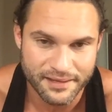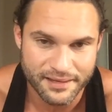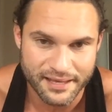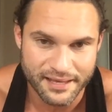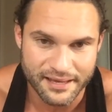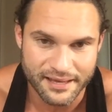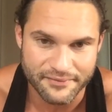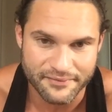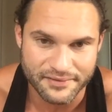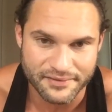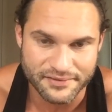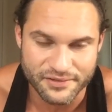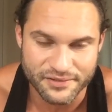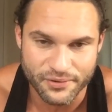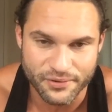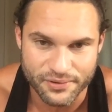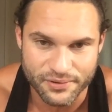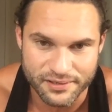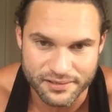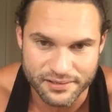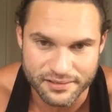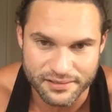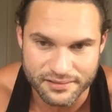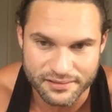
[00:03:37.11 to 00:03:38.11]
having to go
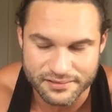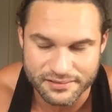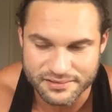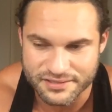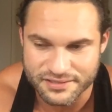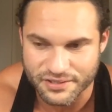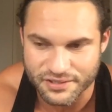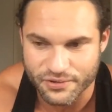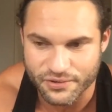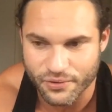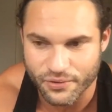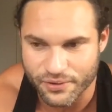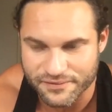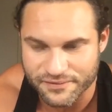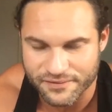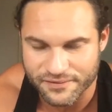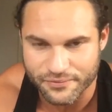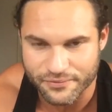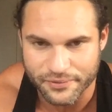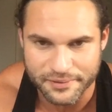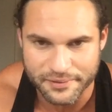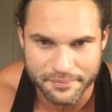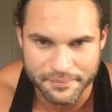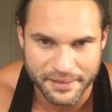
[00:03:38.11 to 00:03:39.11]
to court
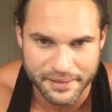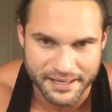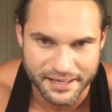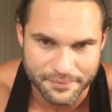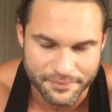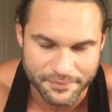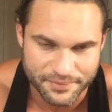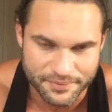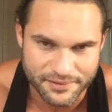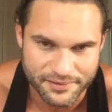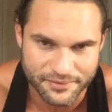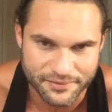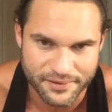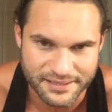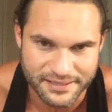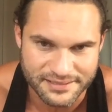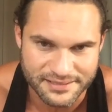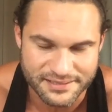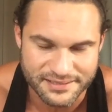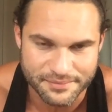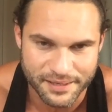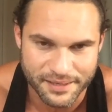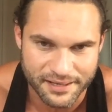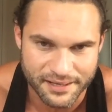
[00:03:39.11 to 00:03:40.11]
and win back the rights
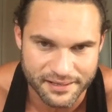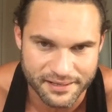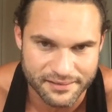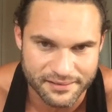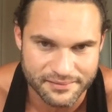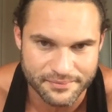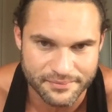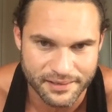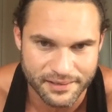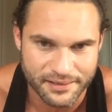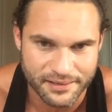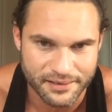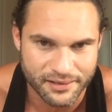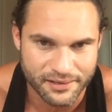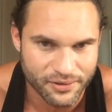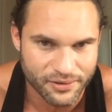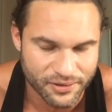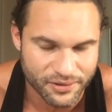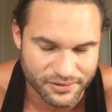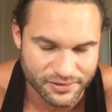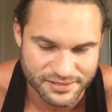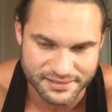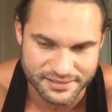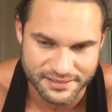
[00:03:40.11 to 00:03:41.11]
to my
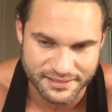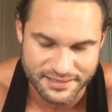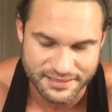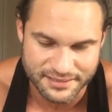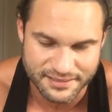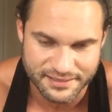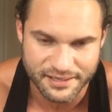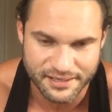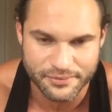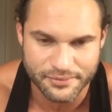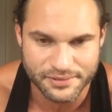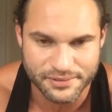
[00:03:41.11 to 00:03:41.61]
logos and things like that,